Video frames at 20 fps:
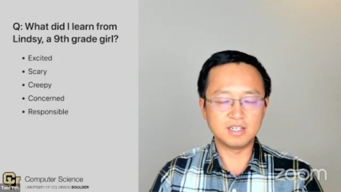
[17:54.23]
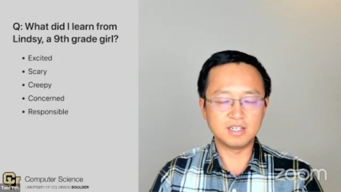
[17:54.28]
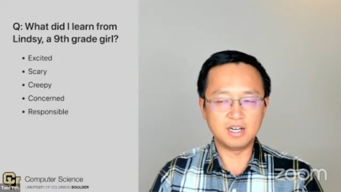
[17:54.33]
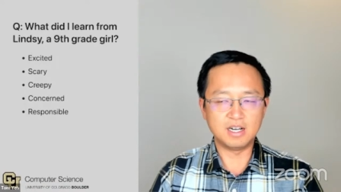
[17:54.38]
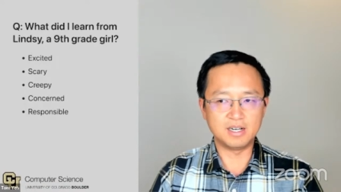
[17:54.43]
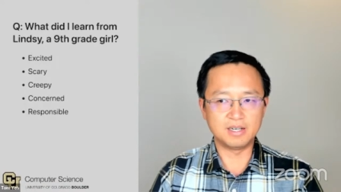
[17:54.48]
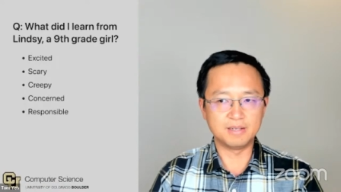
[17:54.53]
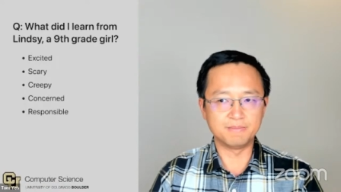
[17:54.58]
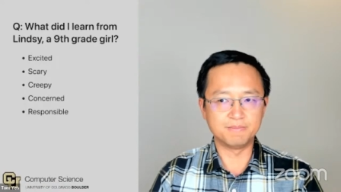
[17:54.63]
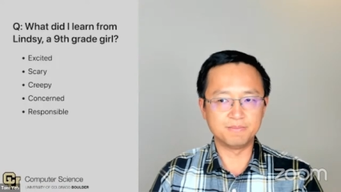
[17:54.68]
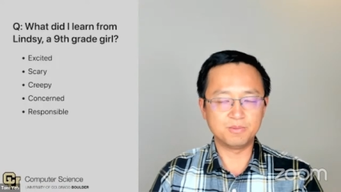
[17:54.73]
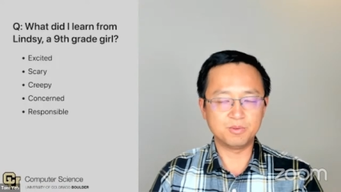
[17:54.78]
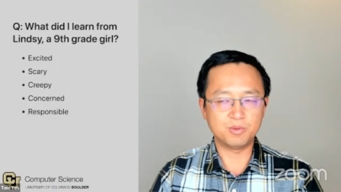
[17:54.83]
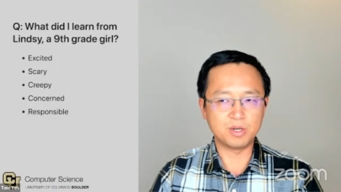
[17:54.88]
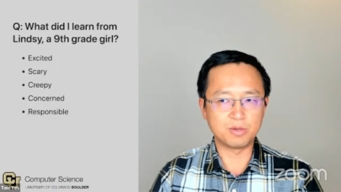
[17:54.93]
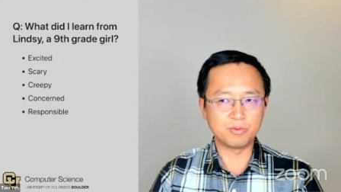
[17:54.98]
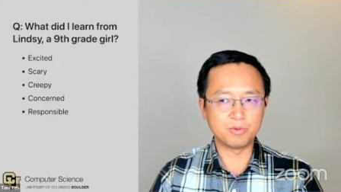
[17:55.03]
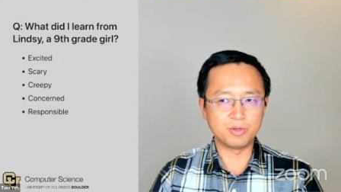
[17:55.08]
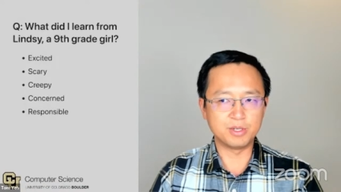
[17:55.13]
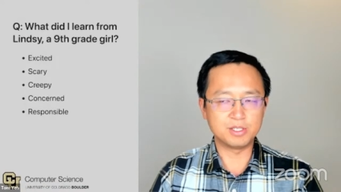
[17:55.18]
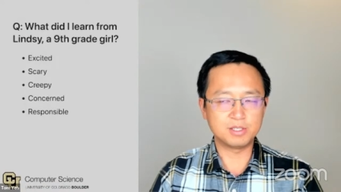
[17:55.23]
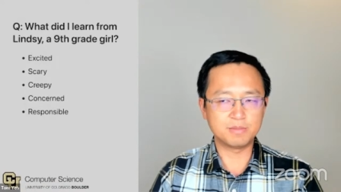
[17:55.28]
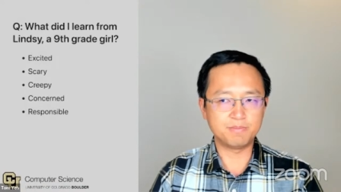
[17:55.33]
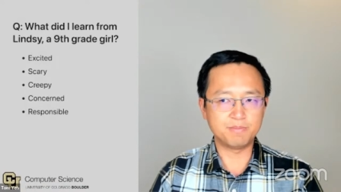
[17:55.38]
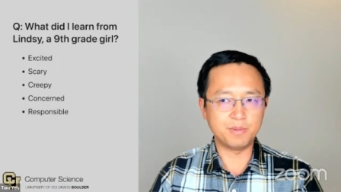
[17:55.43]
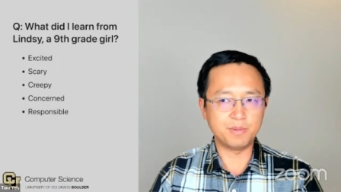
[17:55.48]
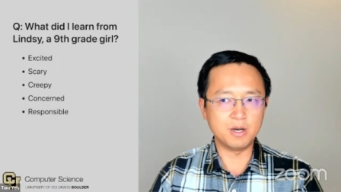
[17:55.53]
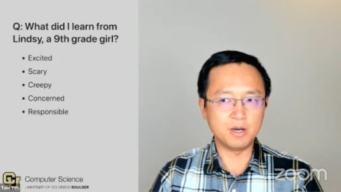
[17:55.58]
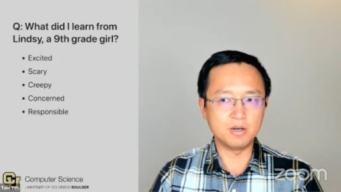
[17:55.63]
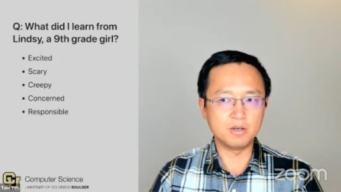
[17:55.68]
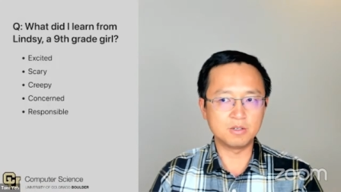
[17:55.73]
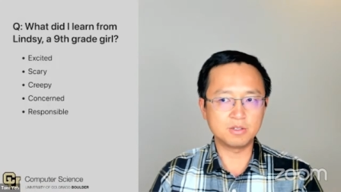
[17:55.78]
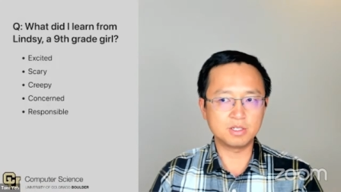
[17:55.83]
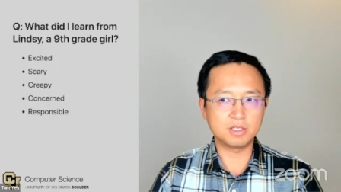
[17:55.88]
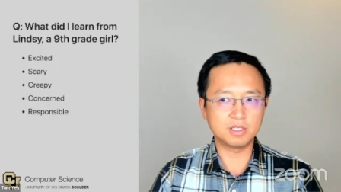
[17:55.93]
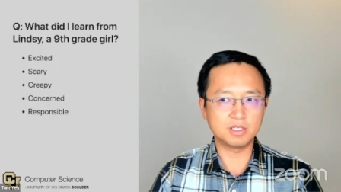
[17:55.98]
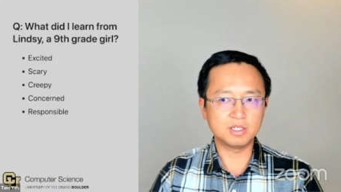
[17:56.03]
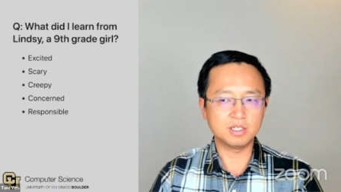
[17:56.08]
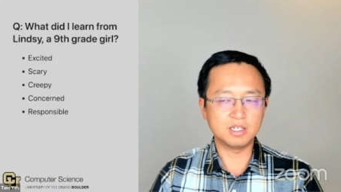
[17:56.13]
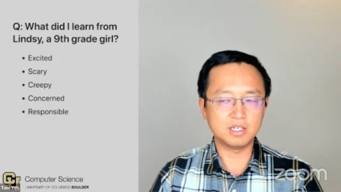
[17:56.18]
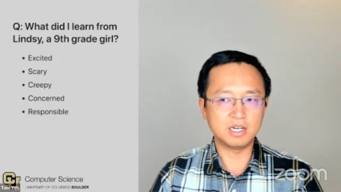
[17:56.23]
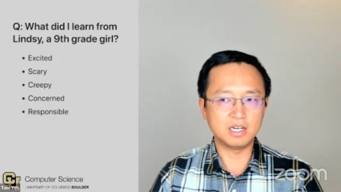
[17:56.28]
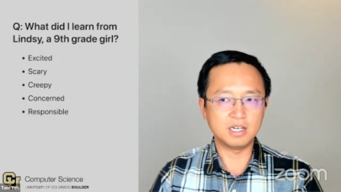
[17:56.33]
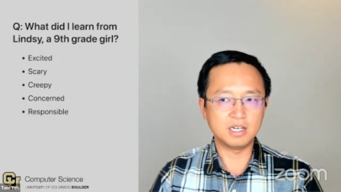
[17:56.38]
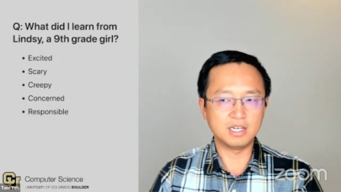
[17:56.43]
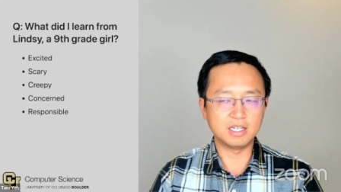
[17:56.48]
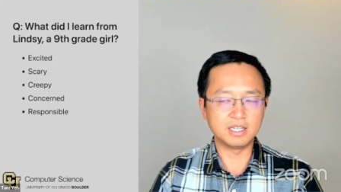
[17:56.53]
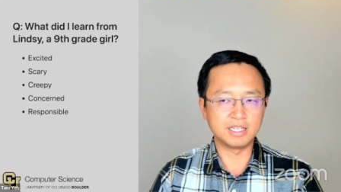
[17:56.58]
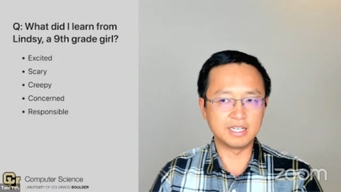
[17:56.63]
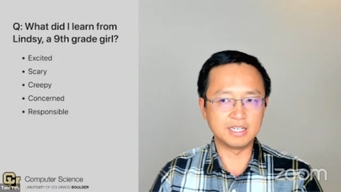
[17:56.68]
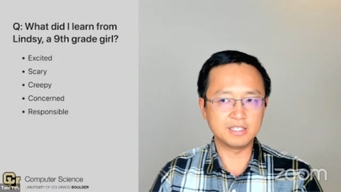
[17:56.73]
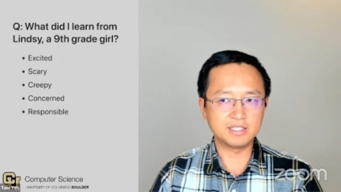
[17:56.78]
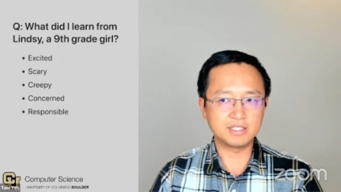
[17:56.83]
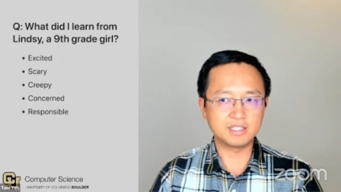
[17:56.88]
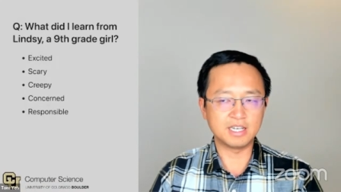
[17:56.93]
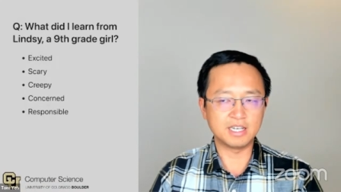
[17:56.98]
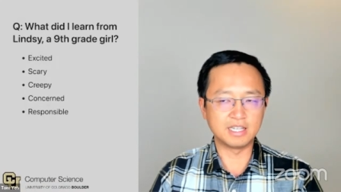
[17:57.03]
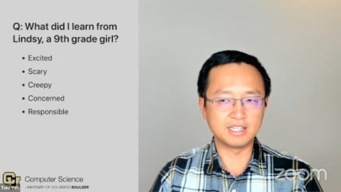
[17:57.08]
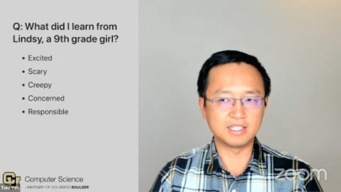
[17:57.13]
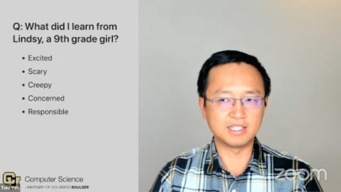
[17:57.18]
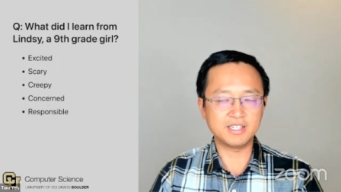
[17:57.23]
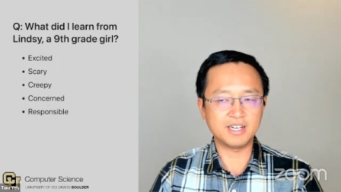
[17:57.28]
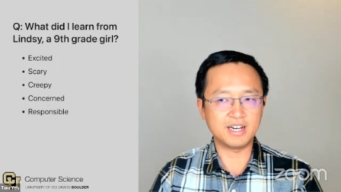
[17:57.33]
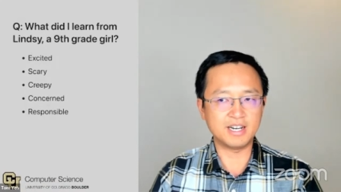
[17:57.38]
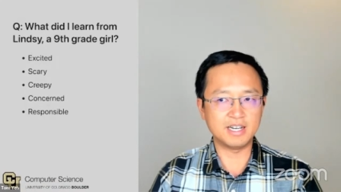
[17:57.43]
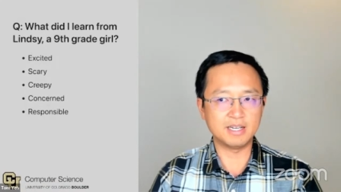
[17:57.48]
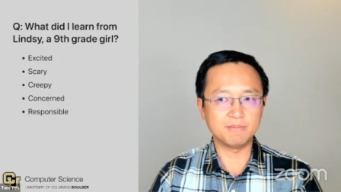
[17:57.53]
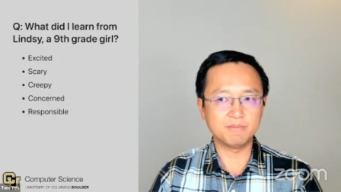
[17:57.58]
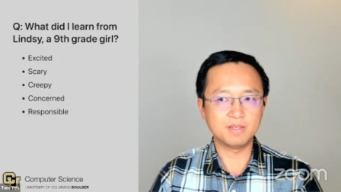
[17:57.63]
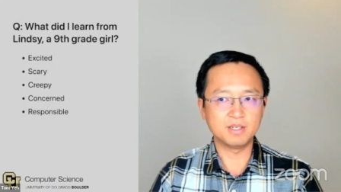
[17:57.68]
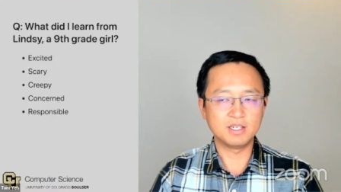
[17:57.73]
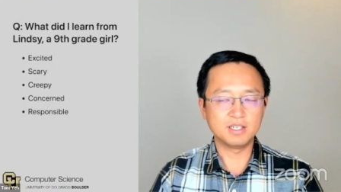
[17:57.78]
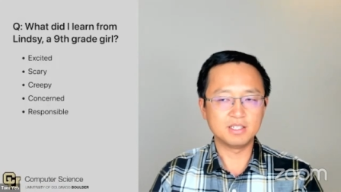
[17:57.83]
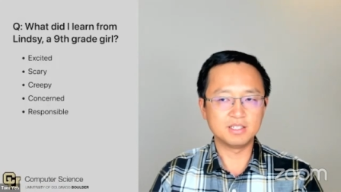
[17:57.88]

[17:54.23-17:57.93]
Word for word: um, when we spoke, at least at the time,